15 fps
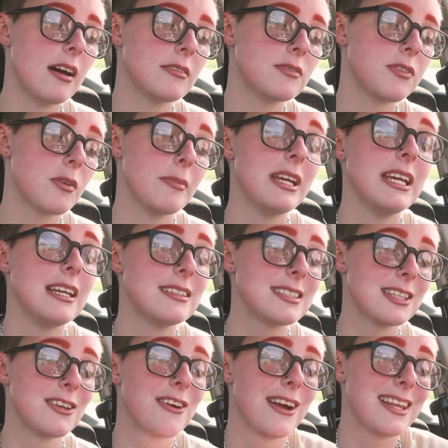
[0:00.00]
for me,
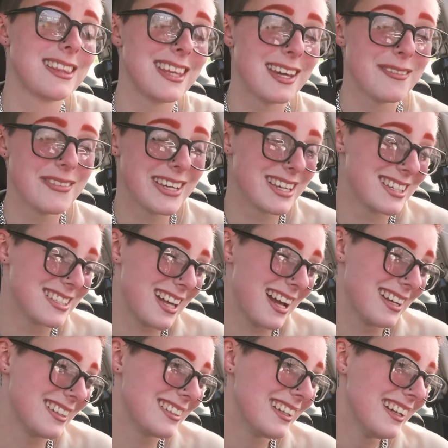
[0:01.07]
did the right thing, because
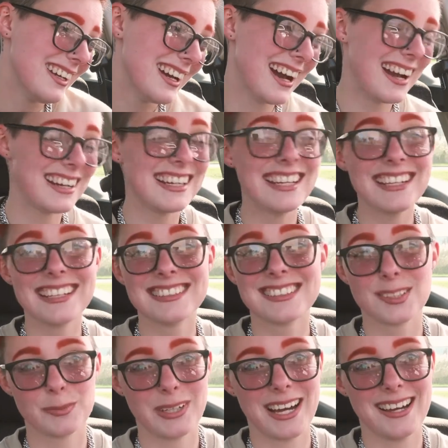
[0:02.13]
I needed
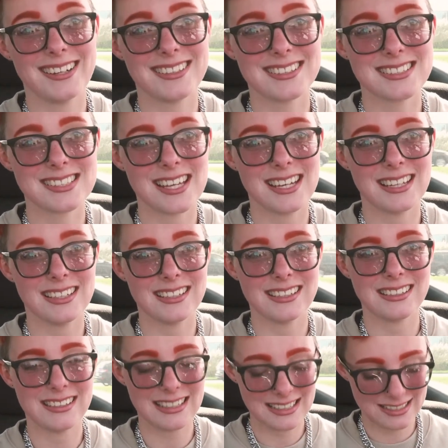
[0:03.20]
some guidance,
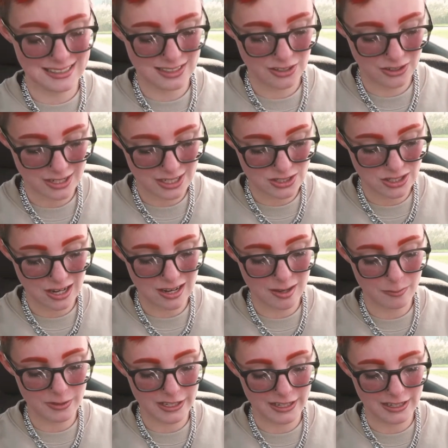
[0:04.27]
and he did a great
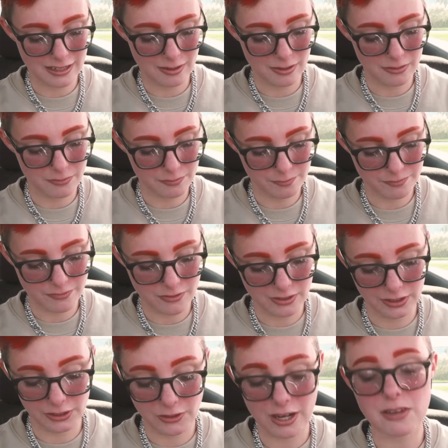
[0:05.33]
job, and I'm
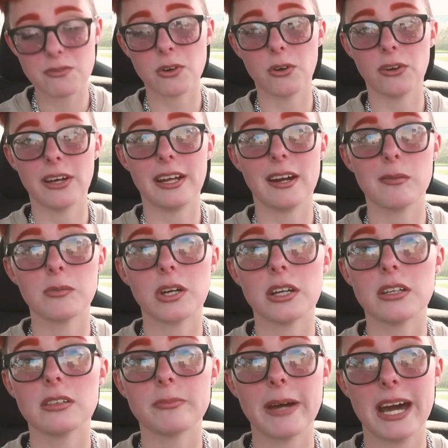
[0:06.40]
really grateful, and I'm
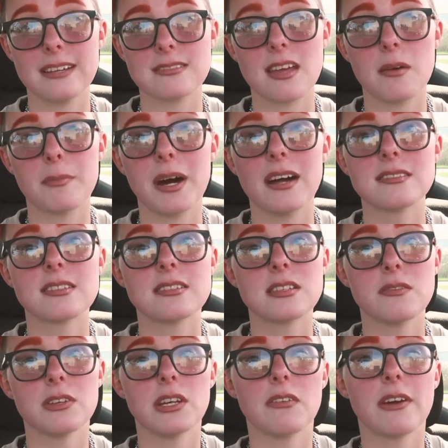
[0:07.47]
gonna pass that
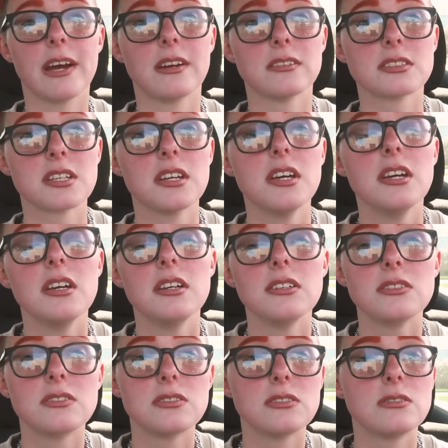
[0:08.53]
positivity around
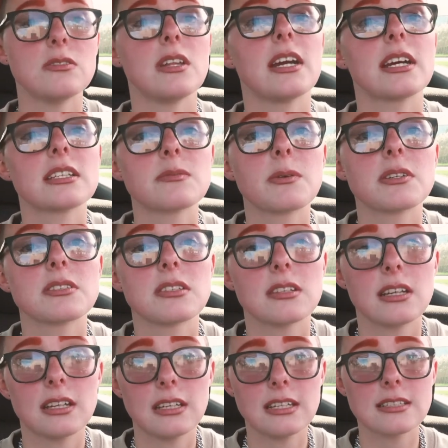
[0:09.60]
to the next person
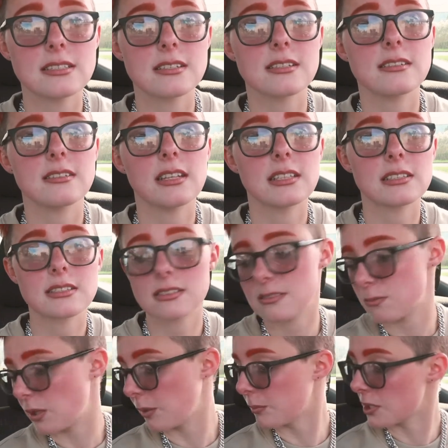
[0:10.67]
that needs it. And
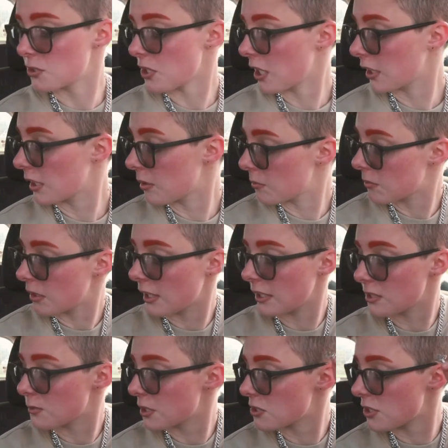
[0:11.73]
that's why I'm gonna try and
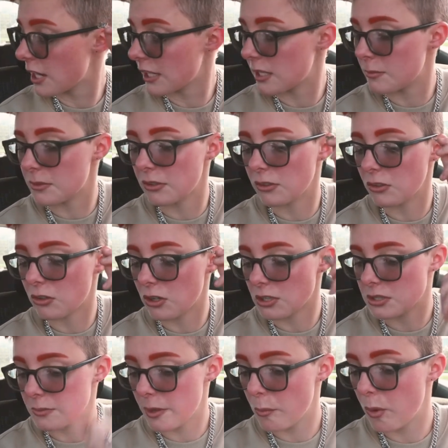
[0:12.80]
that's why I try to keep the little
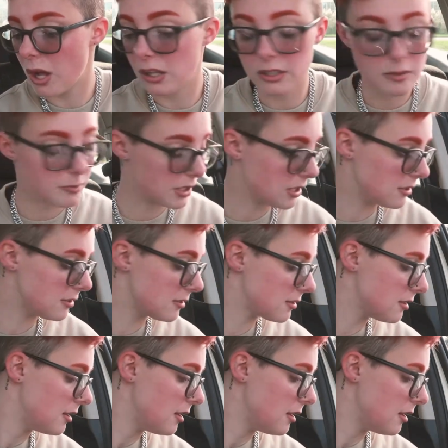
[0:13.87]
cross in my wallet, because